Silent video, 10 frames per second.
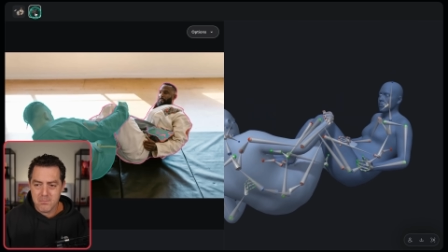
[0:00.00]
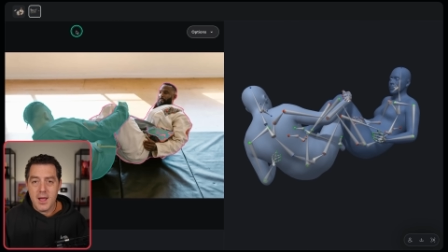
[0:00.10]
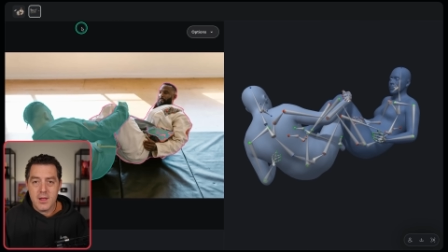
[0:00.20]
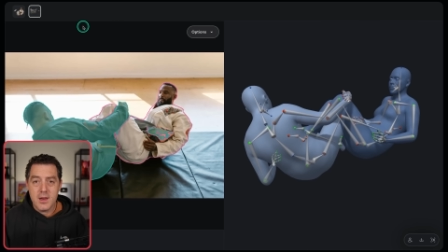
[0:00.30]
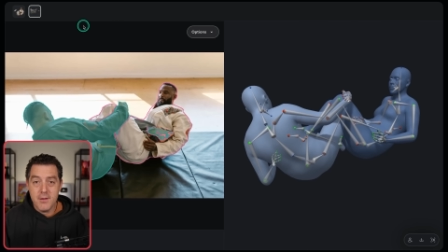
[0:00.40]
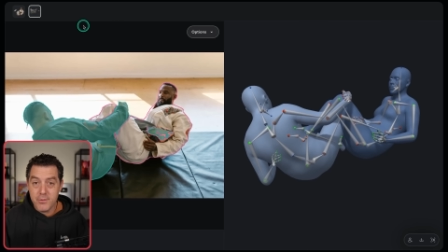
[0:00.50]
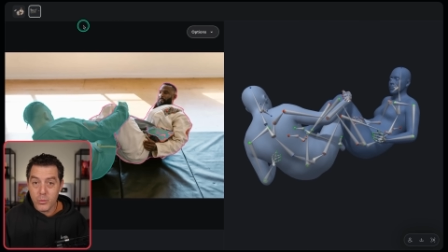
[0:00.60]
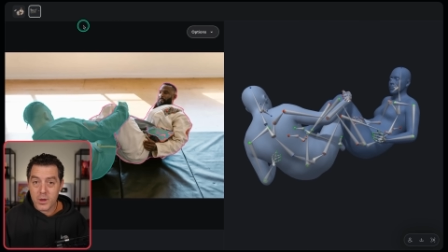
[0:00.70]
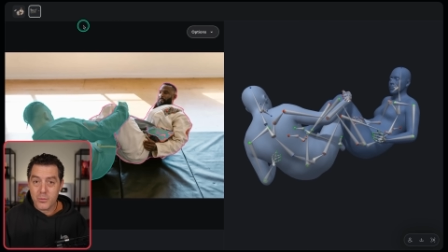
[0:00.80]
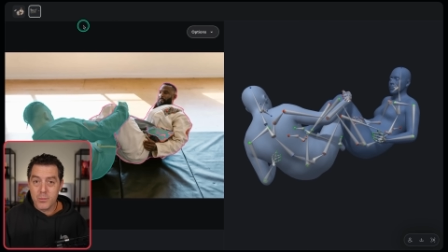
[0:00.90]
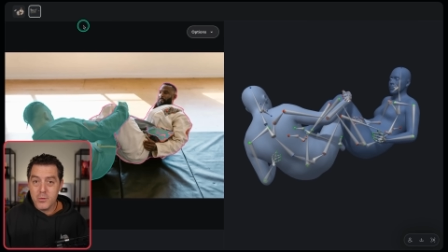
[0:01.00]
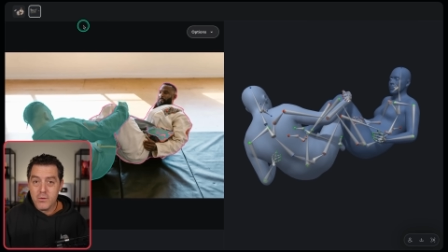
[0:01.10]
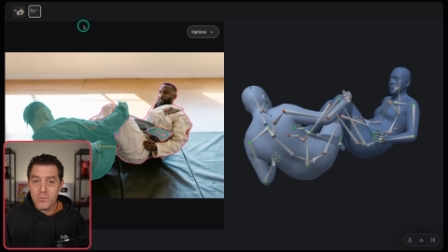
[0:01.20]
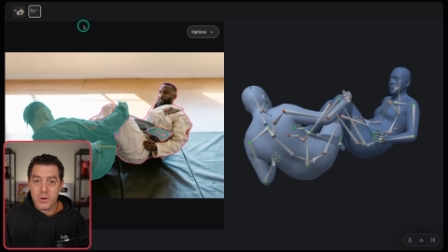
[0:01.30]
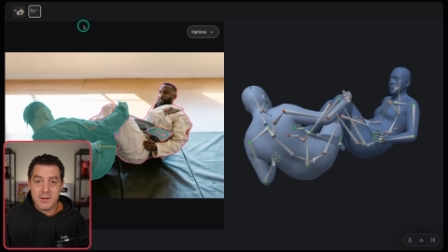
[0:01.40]
And then if you wanna
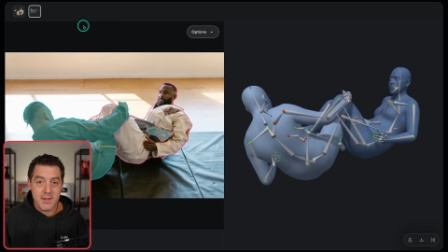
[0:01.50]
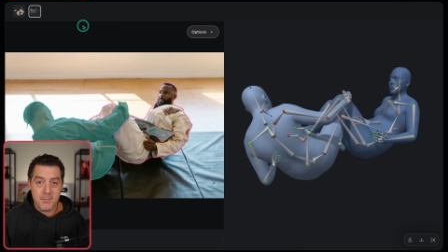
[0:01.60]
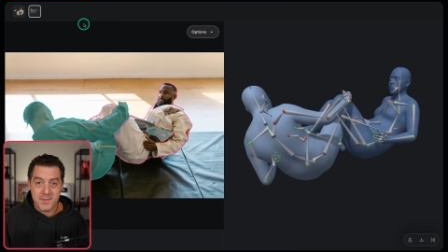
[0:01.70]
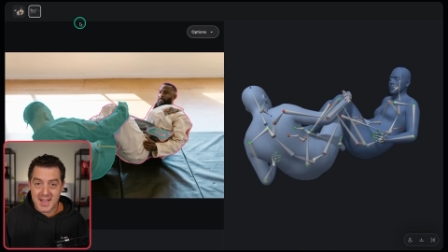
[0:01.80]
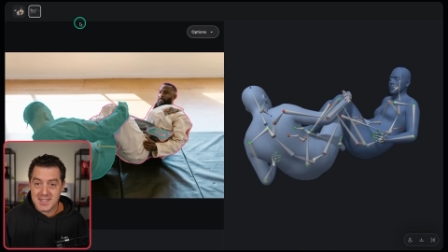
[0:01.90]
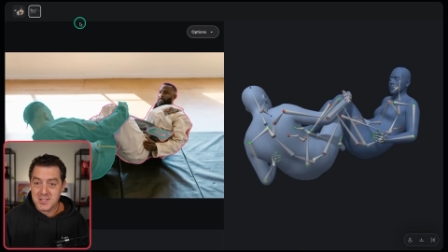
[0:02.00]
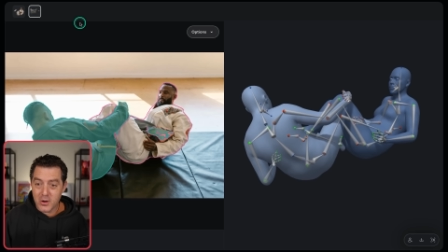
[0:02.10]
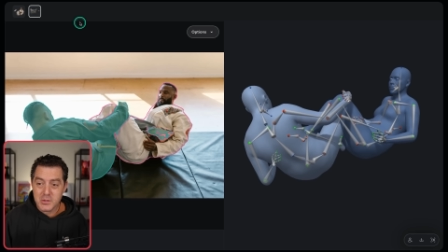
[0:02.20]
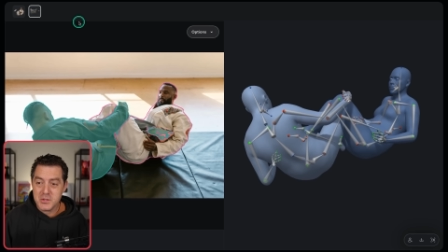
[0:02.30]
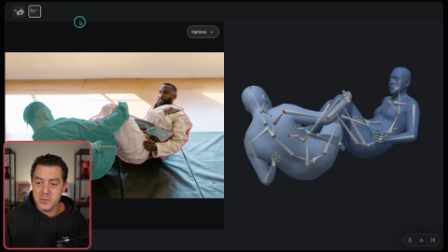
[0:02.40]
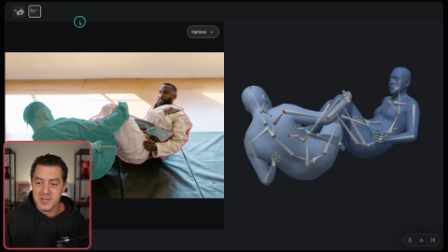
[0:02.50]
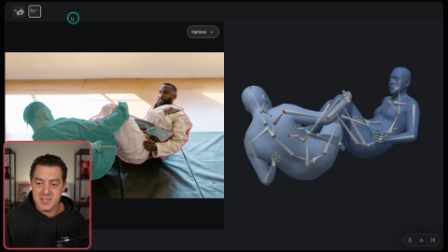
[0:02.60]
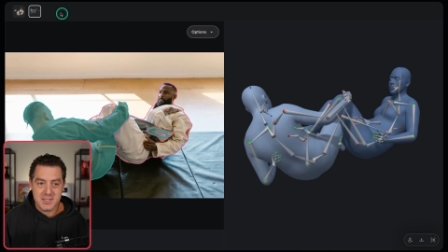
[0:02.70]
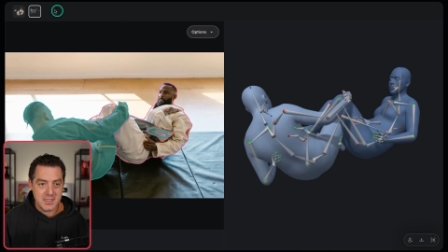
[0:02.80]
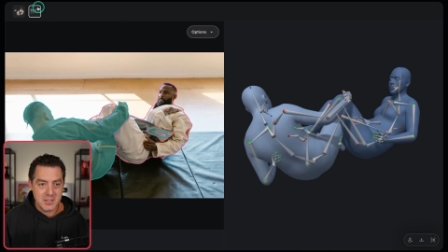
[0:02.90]
remove one of them, that's also
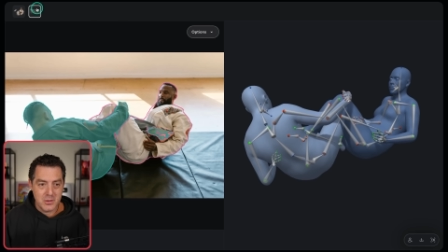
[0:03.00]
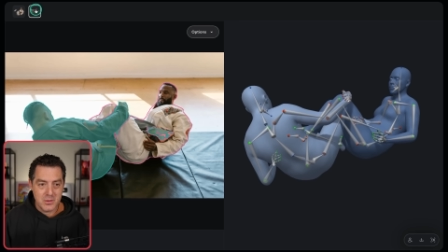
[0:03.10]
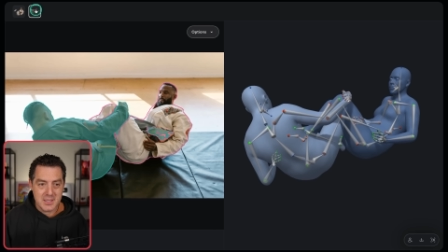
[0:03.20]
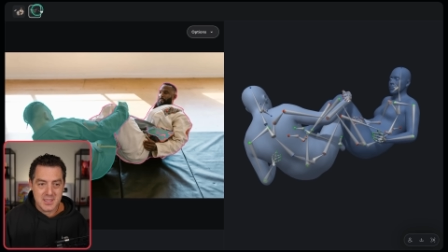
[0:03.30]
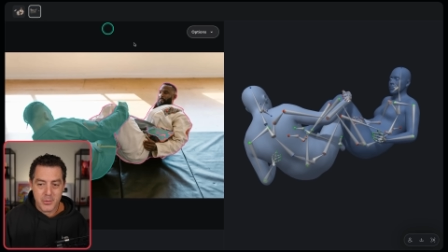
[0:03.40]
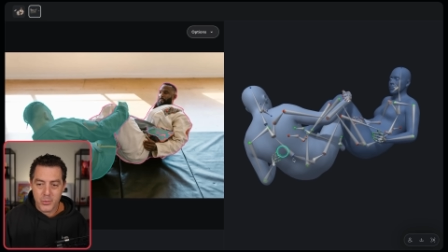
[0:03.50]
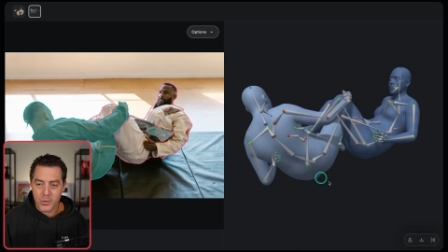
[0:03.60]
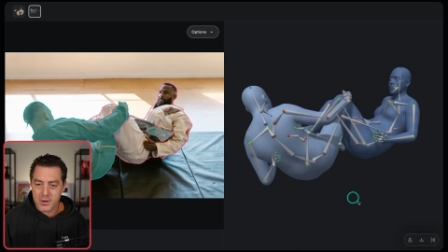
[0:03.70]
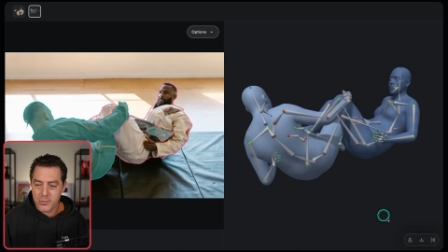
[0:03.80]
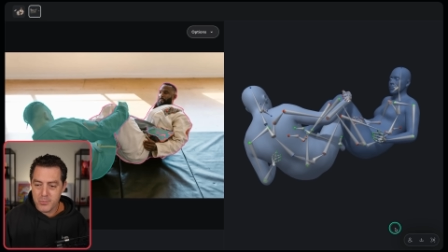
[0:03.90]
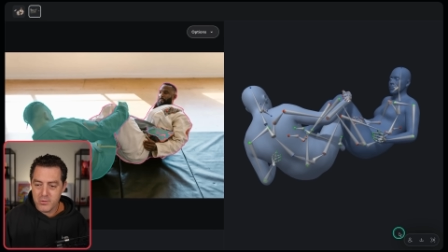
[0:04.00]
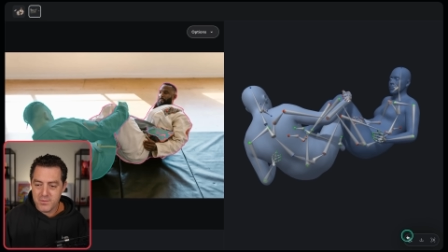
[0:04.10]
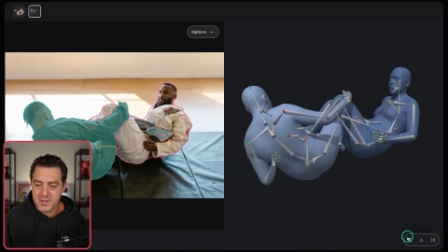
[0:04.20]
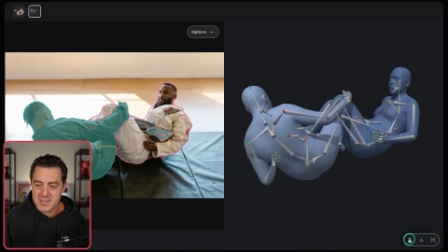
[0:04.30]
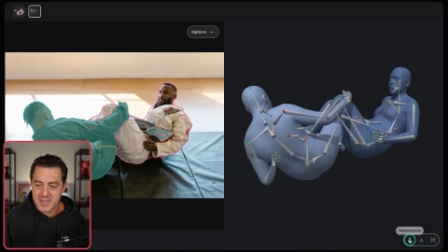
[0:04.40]
easy. So let's say we wanna remove
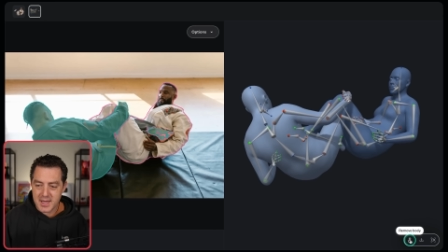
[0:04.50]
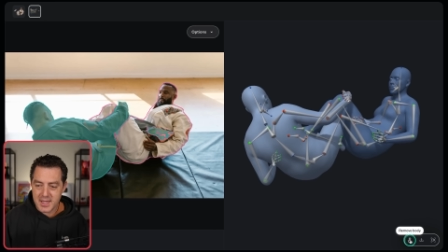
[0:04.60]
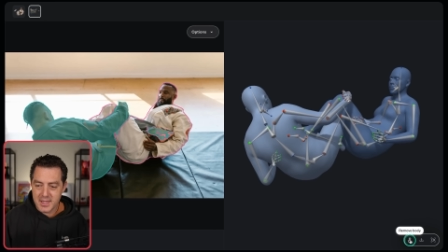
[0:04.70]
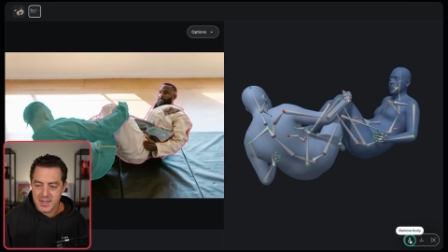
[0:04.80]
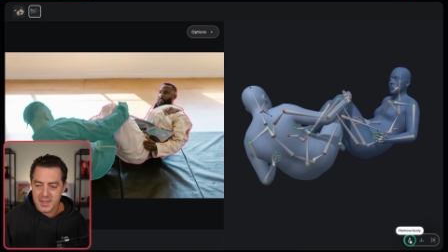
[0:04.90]
this guy,